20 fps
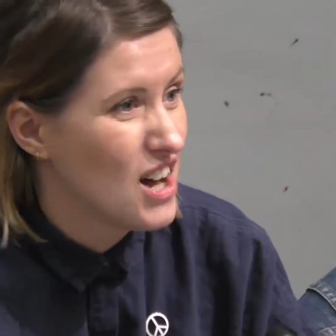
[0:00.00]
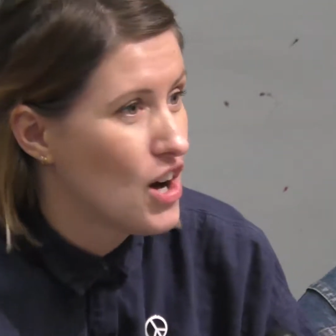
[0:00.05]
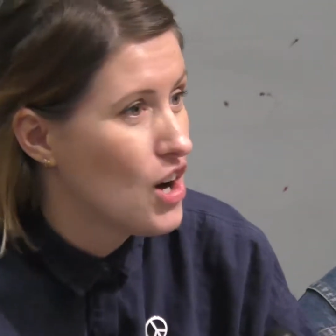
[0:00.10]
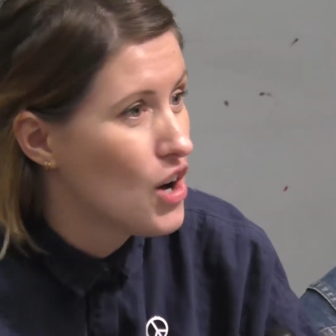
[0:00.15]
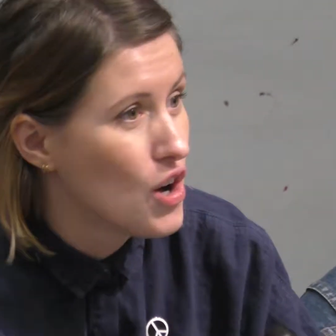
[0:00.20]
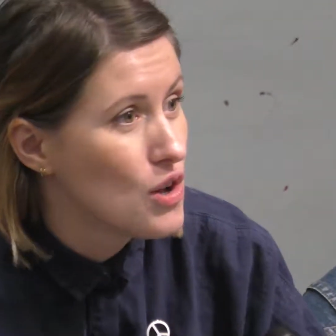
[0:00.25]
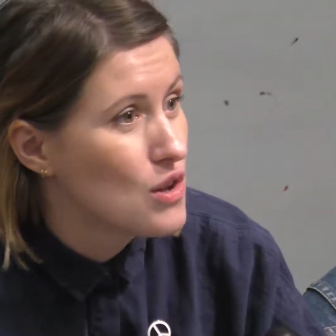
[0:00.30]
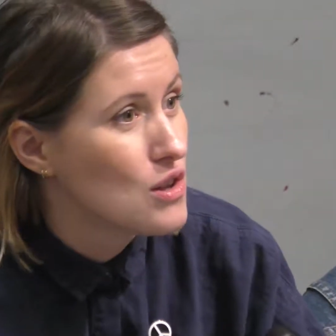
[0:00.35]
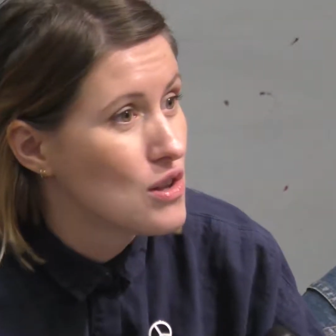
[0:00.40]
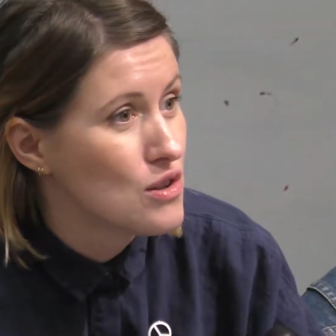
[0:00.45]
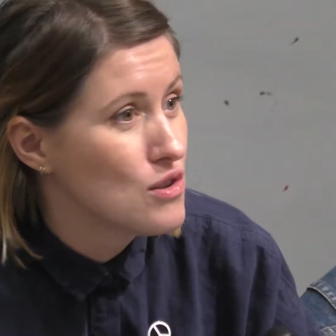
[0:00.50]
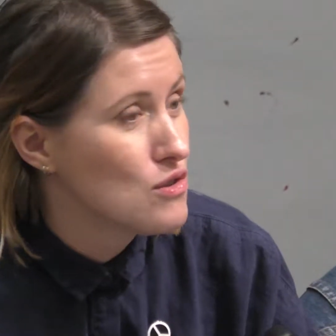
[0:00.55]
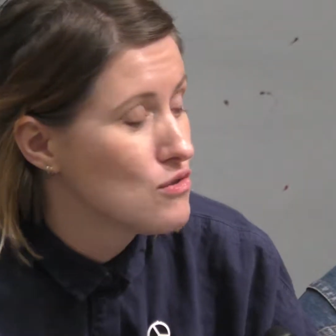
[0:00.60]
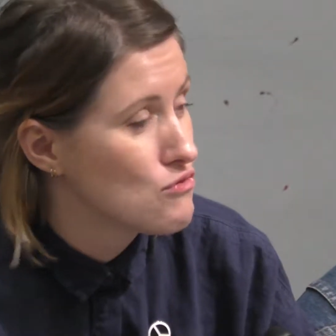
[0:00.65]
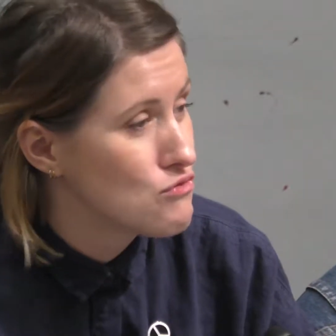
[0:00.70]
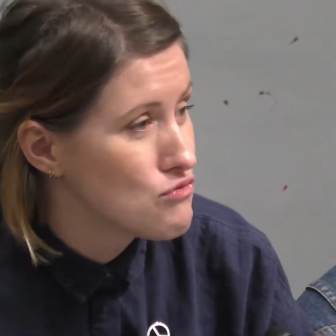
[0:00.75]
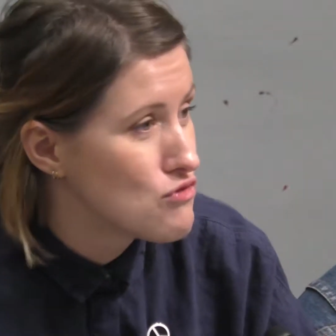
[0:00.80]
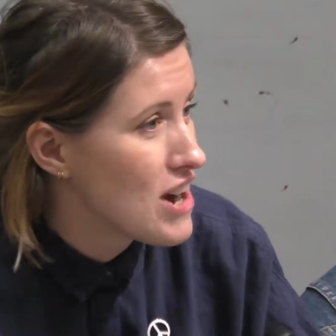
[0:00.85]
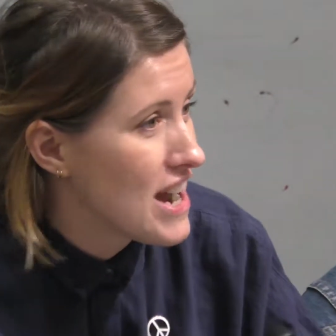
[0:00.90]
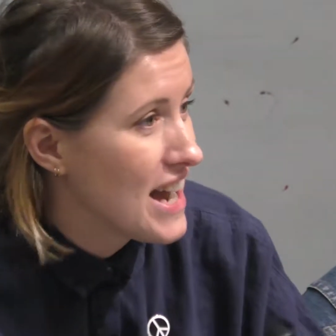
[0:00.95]
whole
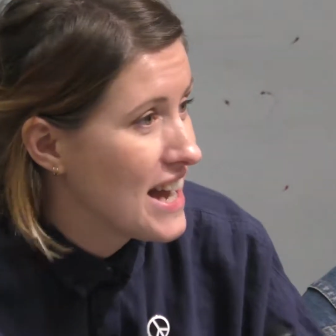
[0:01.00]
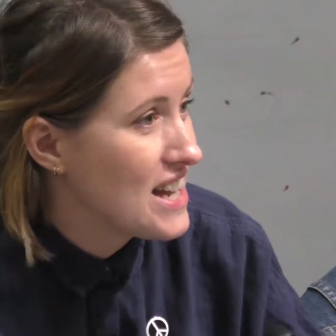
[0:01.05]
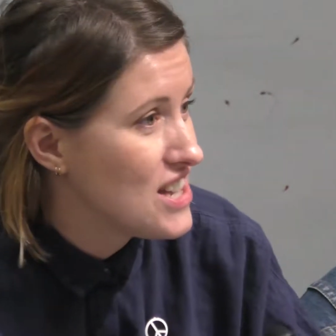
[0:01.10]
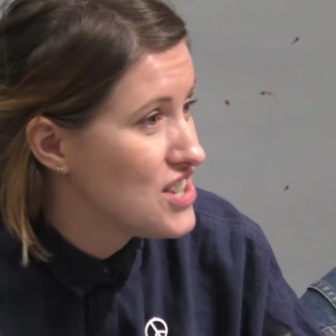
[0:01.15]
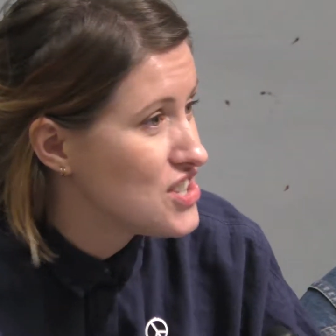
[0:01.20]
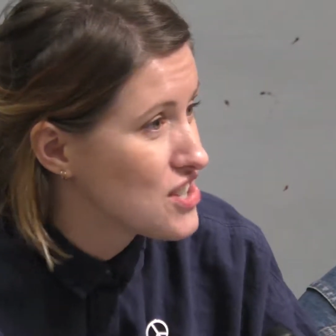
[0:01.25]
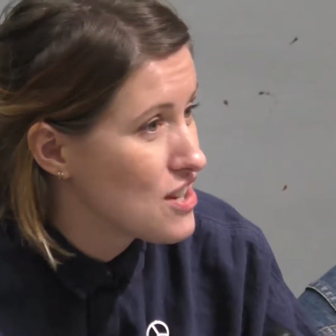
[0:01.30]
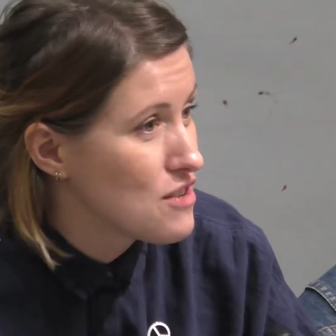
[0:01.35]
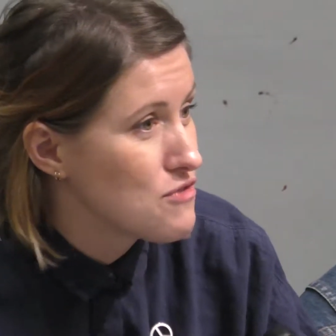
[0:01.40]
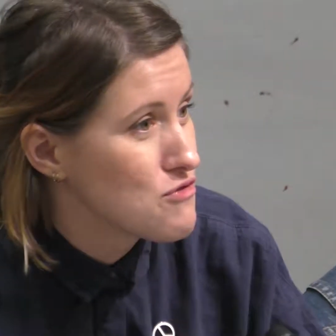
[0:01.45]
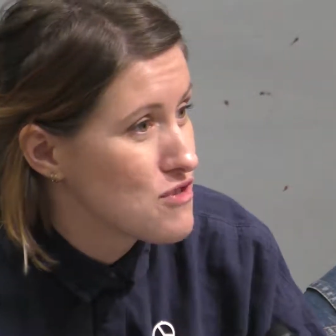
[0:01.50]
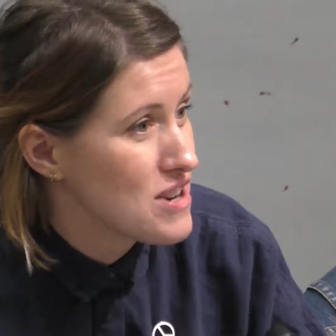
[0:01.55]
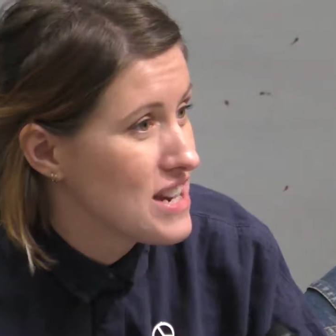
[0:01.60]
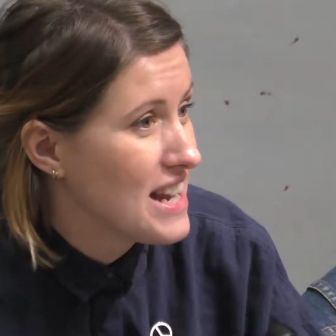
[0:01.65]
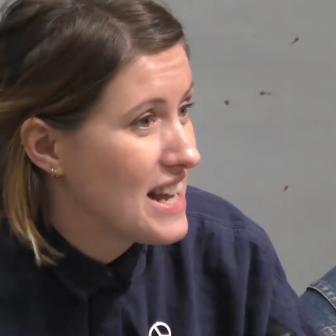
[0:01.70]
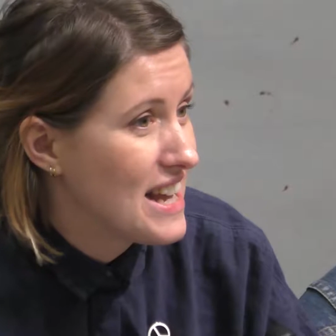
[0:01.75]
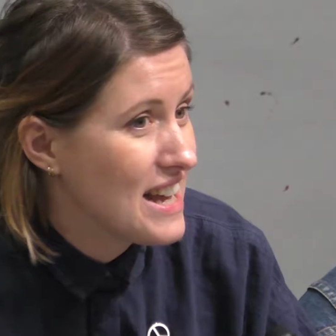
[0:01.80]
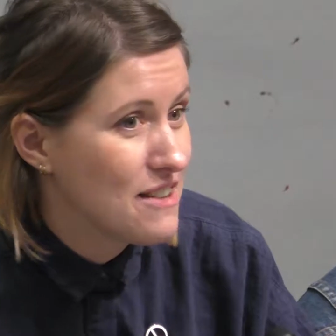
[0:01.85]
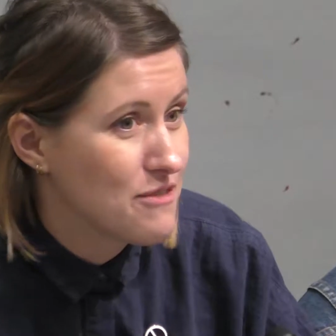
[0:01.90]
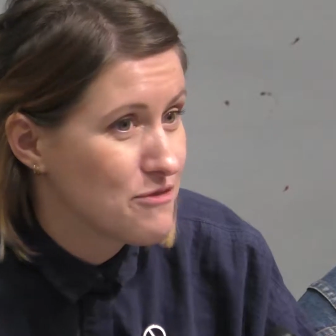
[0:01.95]
range of
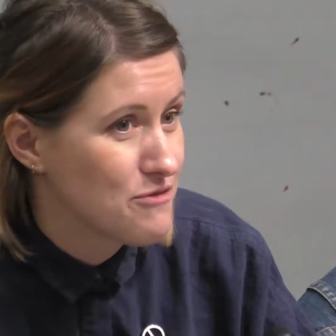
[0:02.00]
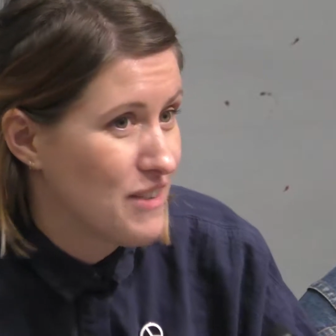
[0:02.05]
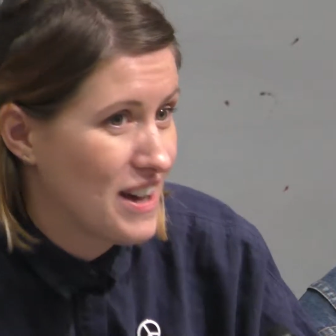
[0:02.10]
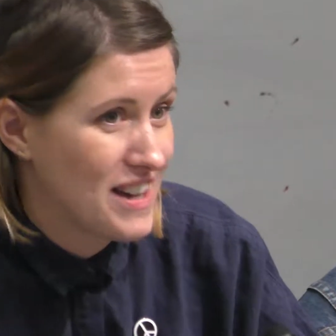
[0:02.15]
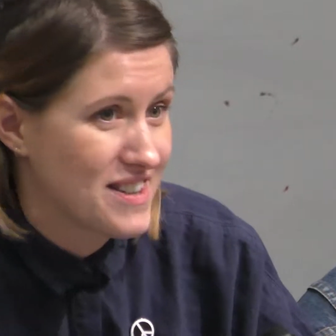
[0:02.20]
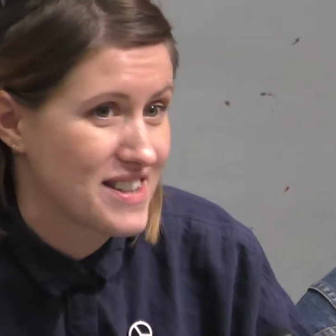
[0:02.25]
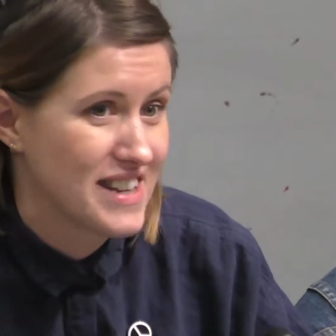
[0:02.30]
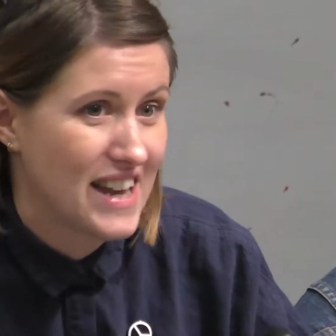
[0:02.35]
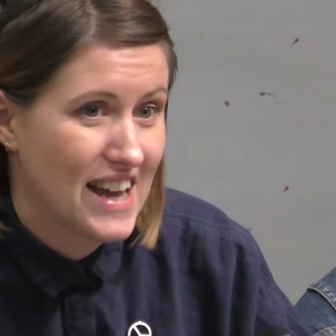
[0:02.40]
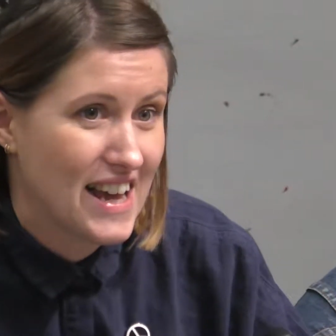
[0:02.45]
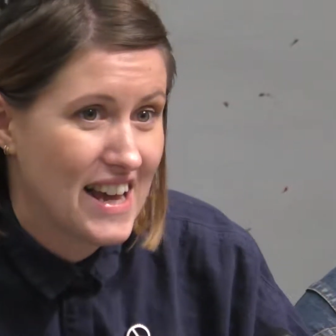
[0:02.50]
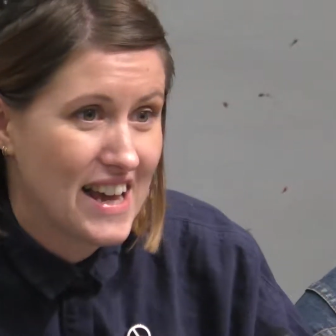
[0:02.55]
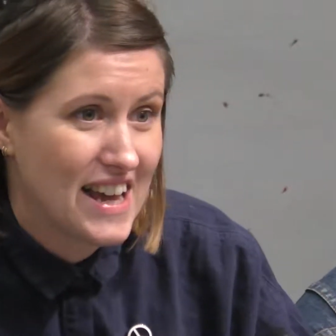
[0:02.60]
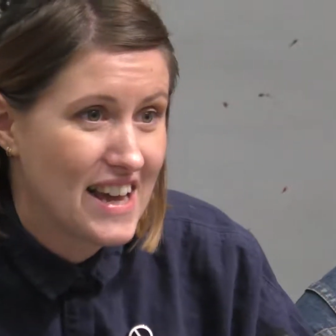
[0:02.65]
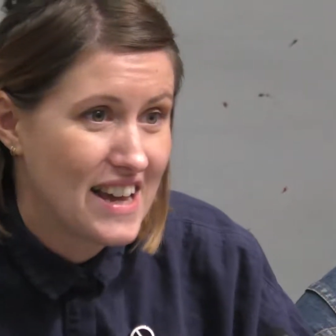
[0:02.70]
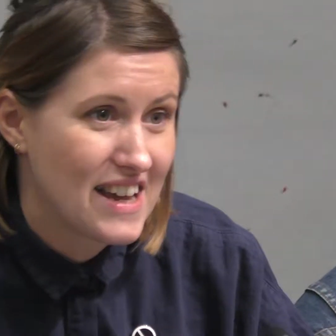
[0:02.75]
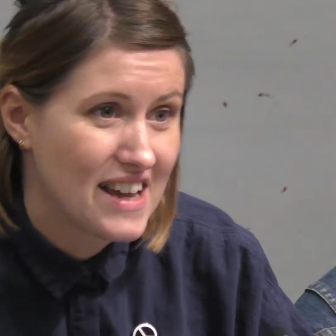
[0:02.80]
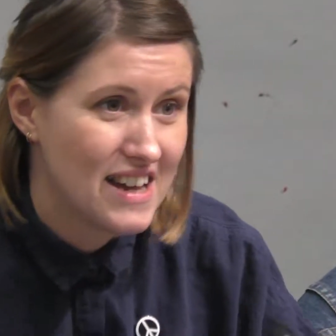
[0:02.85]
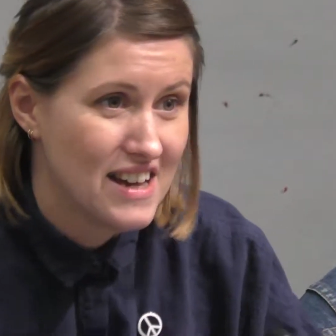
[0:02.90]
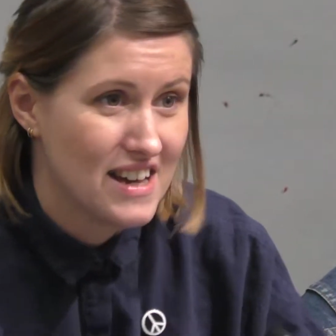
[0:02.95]
really
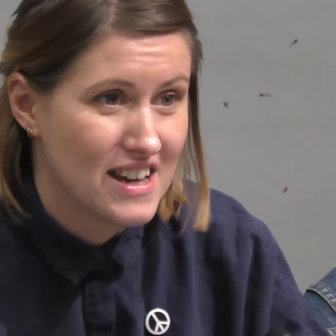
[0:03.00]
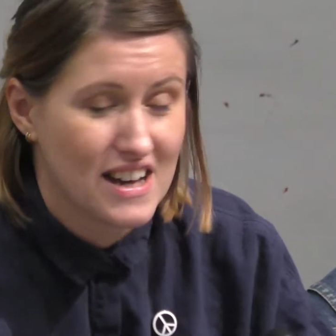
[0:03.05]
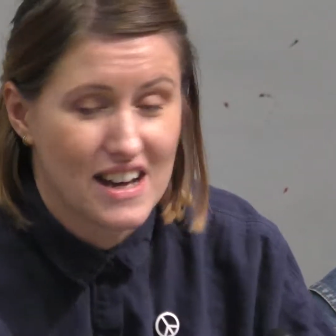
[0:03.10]
fascinating